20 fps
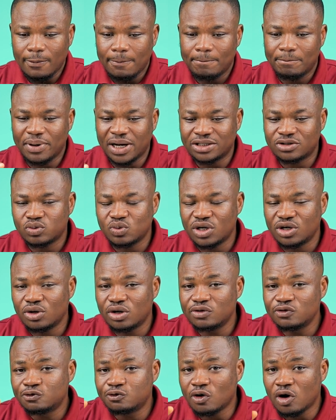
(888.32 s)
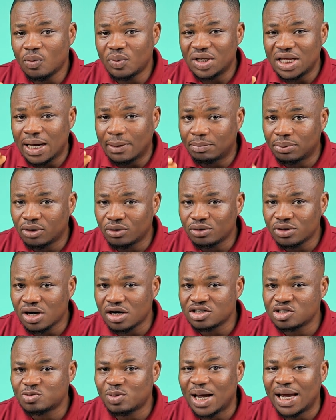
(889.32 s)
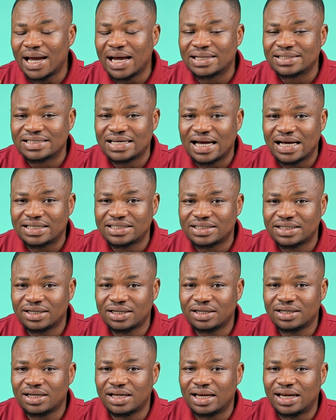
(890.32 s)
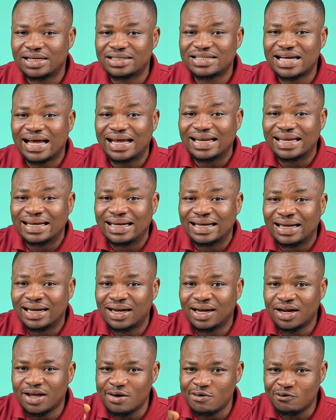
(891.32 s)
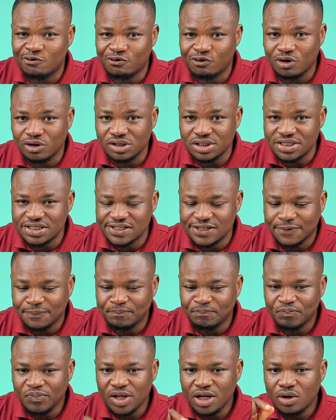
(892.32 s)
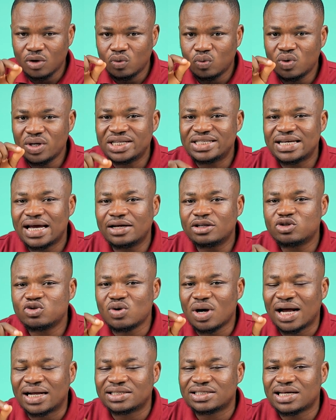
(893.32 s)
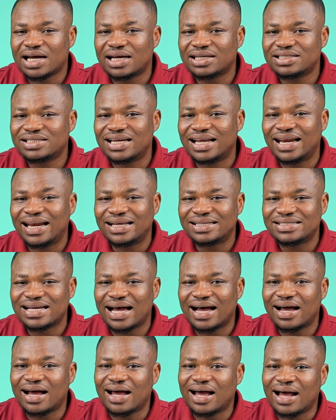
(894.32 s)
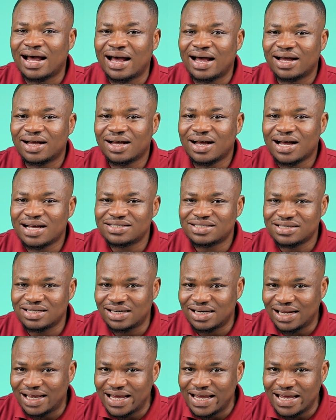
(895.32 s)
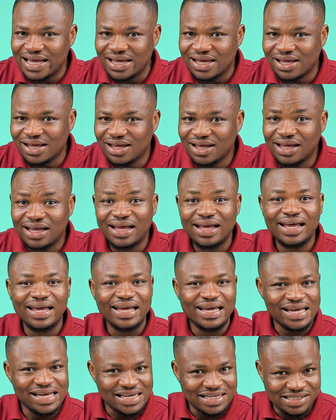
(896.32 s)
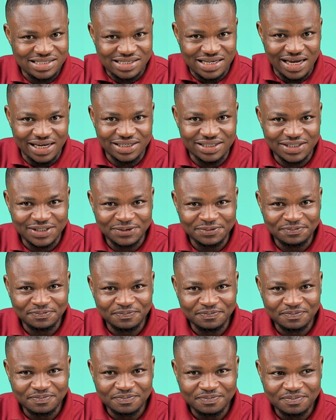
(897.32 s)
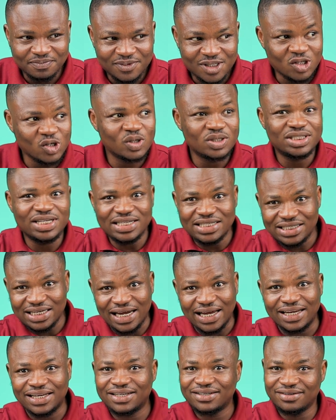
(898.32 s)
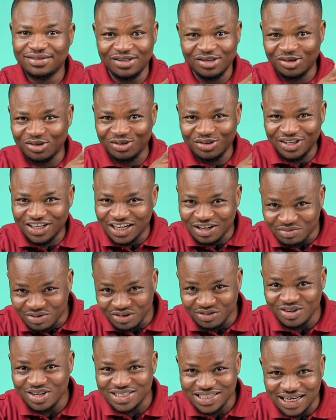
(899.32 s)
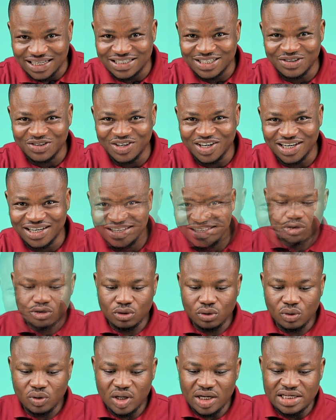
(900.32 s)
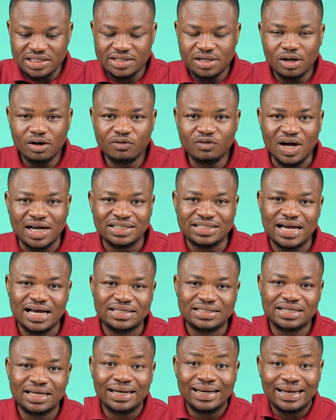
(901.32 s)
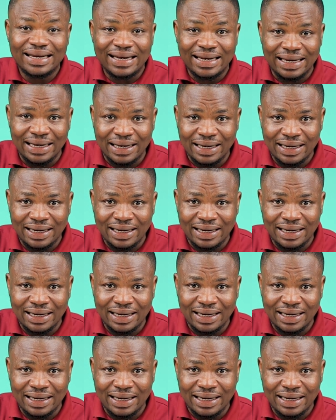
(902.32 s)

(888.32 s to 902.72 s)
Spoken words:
but we don't form their plurals by attaching the letter n in front, we tend to attach the letter a as in a instead. So just like, in the previous category. So instead of attaching